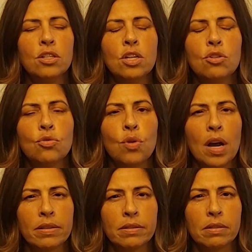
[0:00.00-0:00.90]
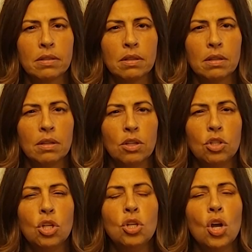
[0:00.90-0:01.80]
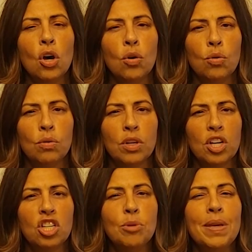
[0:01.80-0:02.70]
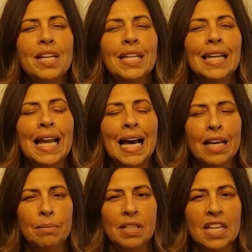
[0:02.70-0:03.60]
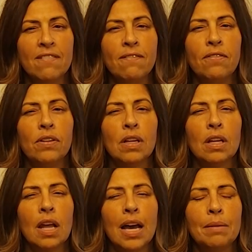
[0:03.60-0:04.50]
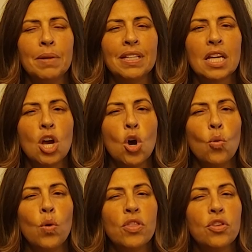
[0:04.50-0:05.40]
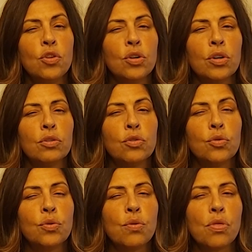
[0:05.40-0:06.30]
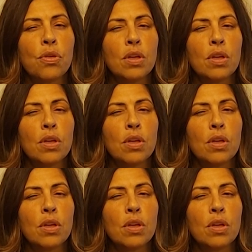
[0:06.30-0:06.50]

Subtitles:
to trust, to know, to be in alignment, in full alignment with your truth,